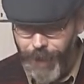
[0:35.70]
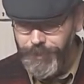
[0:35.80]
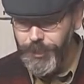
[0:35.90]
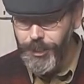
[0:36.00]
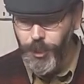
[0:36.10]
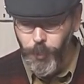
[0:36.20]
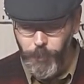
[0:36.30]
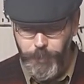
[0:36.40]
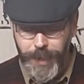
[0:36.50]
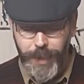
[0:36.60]
having so
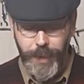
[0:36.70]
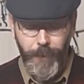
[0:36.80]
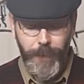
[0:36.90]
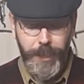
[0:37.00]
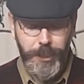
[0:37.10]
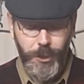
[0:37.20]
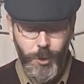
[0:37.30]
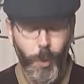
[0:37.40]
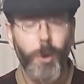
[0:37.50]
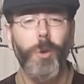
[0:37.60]
many
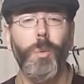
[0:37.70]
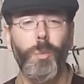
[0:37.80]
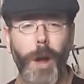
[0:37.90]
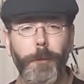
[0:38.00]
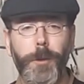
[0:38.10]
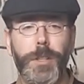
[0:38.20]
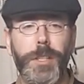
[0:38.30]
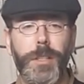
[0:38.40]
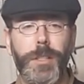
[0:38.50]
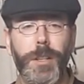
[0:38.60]
historical
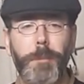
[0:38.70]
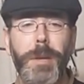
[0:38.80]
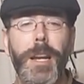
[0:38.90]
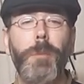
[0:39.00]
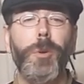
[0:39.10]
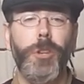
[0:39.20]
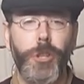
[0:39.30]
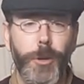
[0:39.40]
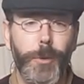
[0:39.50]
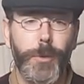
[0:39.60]
references and being able to
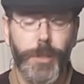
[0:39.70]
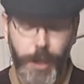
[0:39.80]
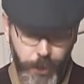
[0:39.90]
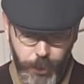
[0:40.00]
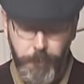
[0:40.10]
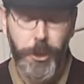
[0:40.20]
use the